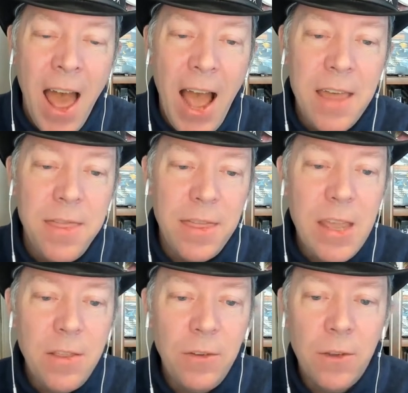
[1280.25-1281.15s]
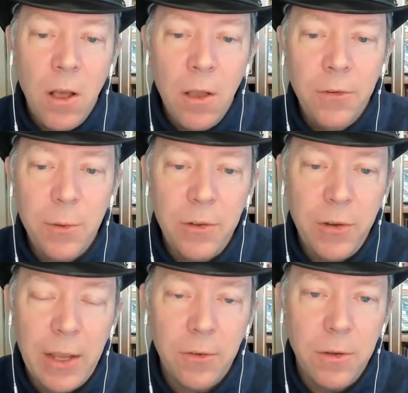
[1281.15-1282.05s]
I think this is also a
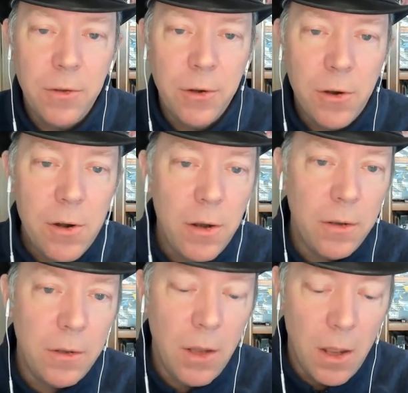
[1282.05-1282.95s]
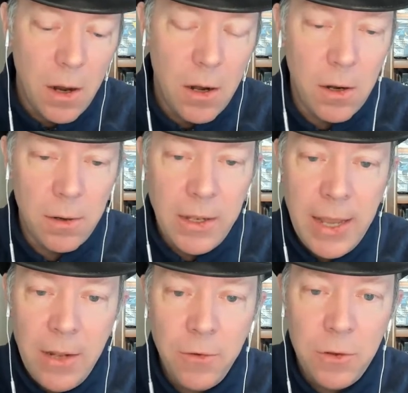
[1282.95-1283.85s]
chance to turn our
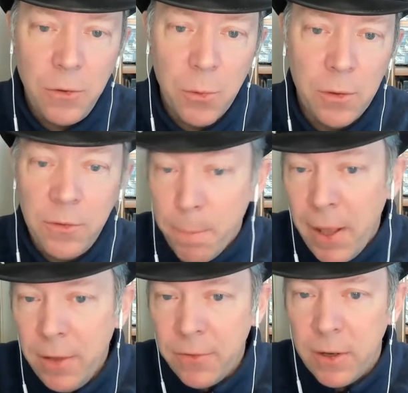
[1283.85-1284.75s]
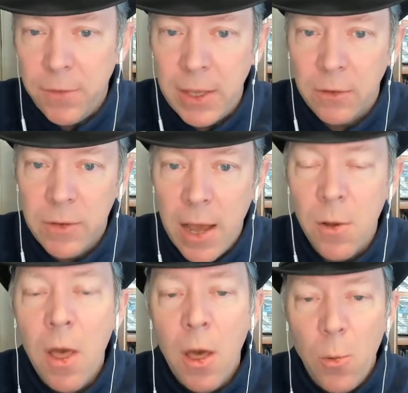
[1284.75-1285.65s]
attention towards some positive things. Now
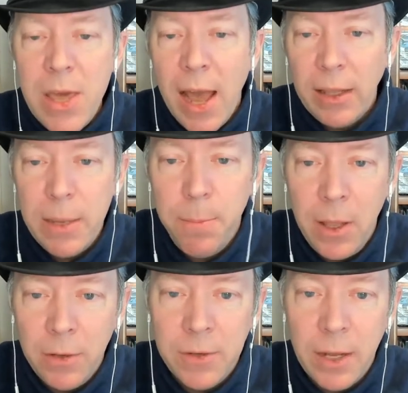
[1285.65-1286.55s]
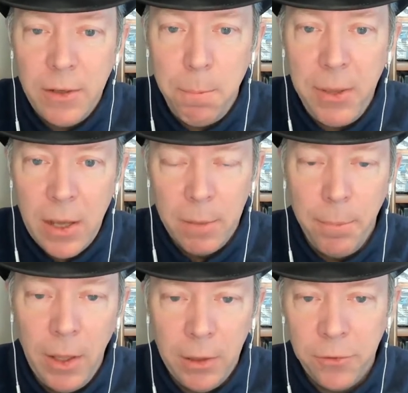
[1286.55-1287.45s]
we highlight bugs, not to pick on
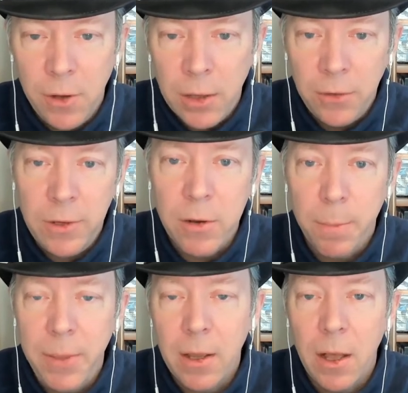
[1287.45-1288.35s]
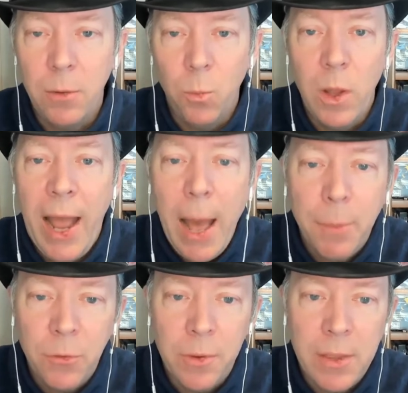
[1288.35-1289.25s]
bugs, or honestly, or pick on what
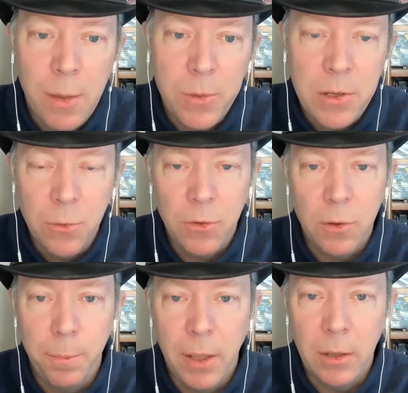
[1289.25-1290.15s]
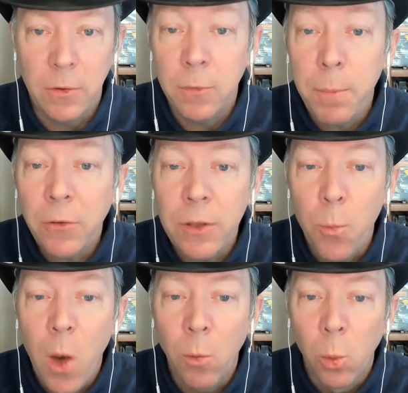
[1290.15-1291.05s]
happens with them. We use those bugs, especially
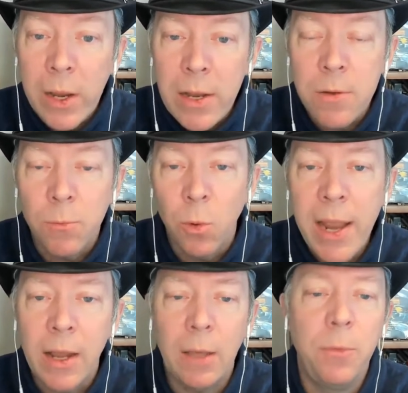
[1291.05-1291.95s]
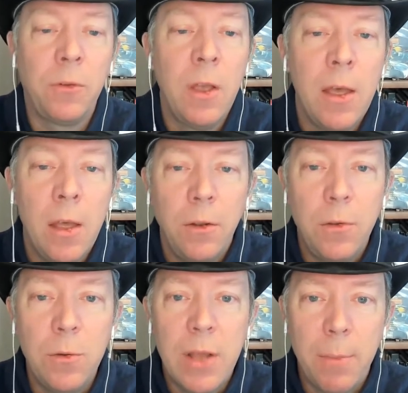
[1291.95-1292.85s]
well-written write-ups,
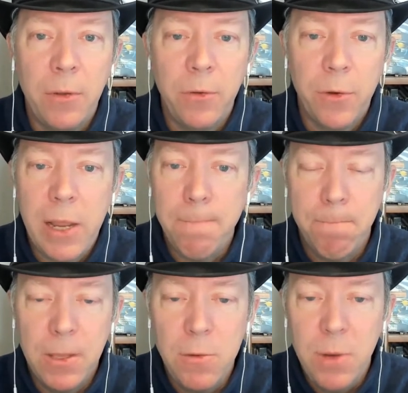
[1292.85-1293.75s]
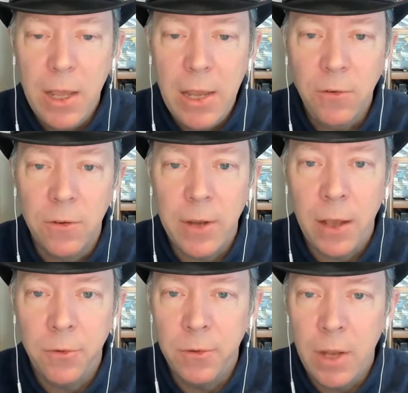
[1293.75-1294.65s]
to demonstrate communication
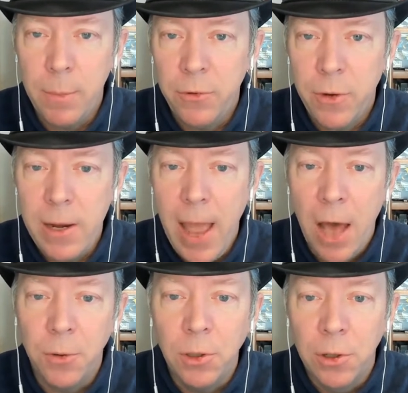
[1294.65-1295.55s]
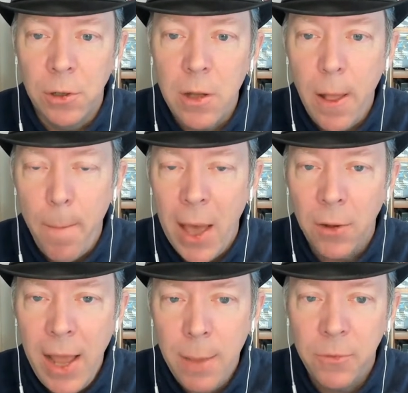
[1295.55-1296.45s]
styles, to demonstrate how to learn
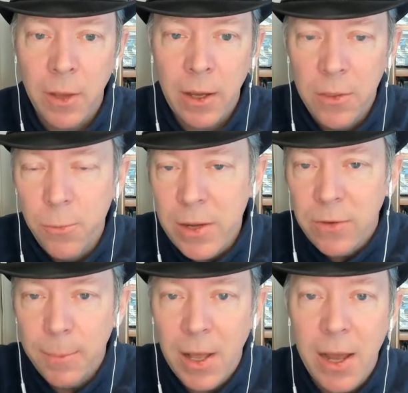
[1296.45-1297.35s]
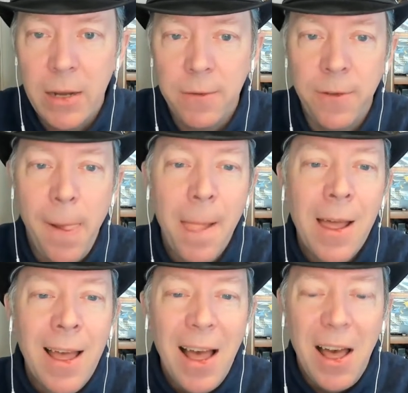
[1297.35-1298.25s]
about AppSec. And the reason I'm kind of
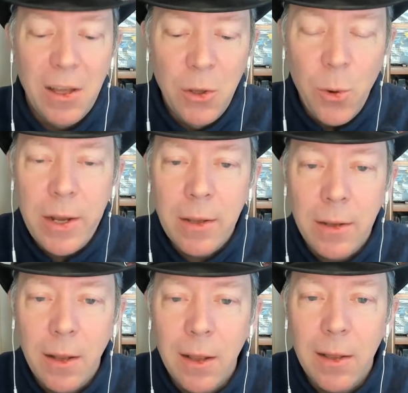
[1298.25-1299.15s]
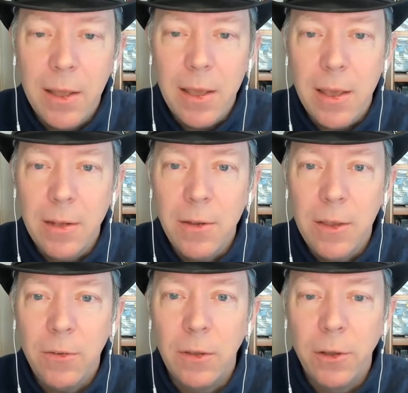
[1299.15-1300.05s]
uh, going in, uh, into
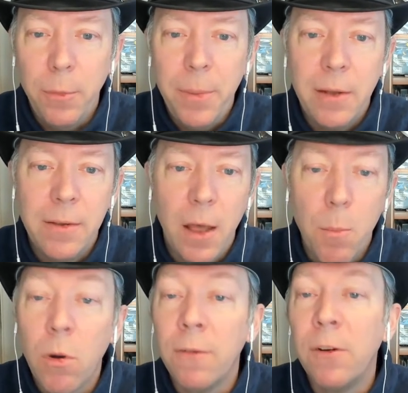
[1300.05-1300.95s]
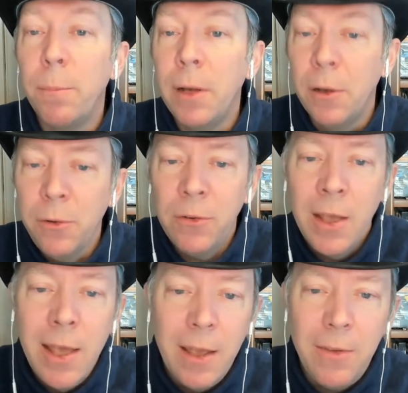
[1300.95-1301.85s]
this a little bit uh, more verbose,
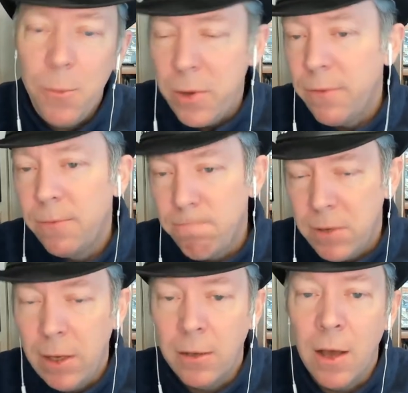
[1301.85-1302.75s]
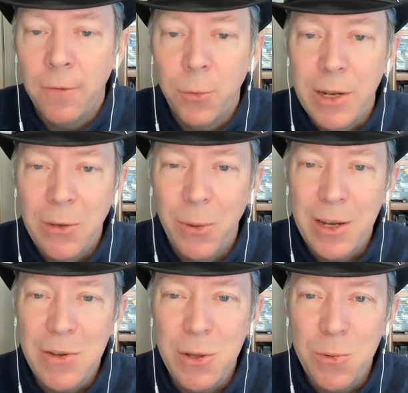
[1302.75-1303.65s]
is that we've kicked off
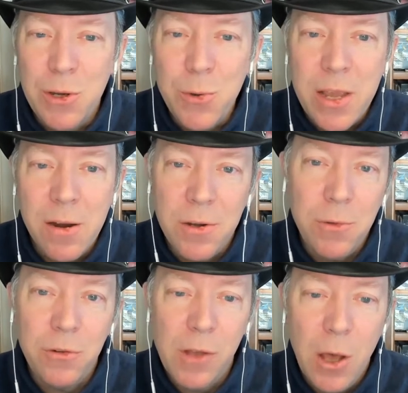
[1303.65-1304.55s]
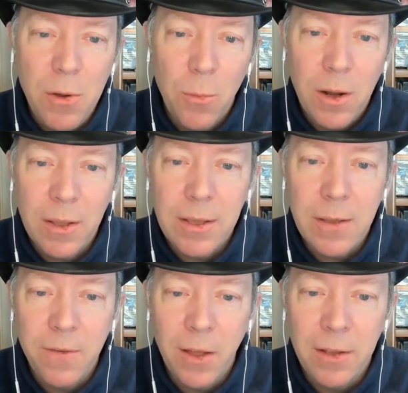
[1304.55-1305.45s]
2022. New year, new show, and I want to
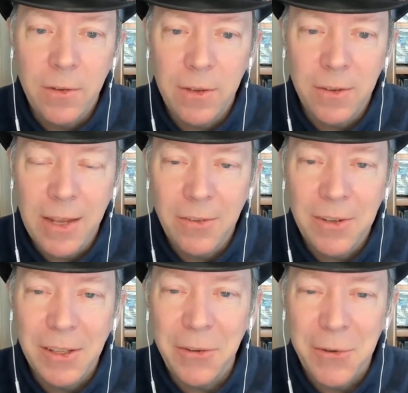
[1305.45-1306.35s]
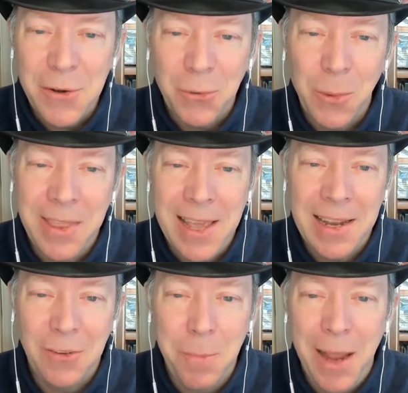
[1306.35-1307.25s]
give uh, just a sense to listeners what they can
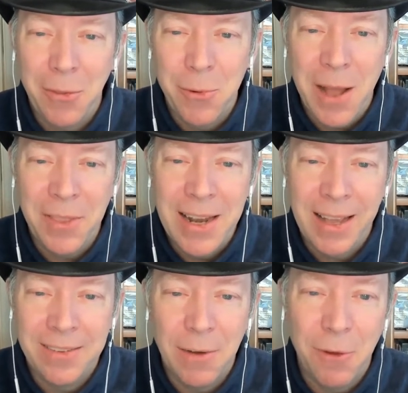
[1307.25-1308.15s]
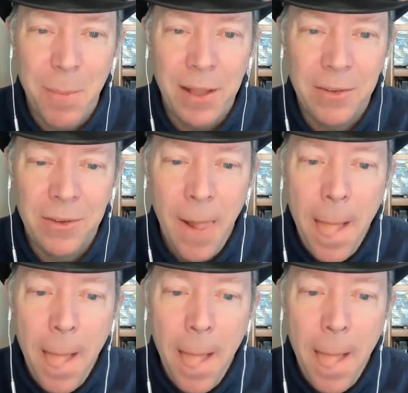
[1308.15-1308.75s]
expect throughout the next several months.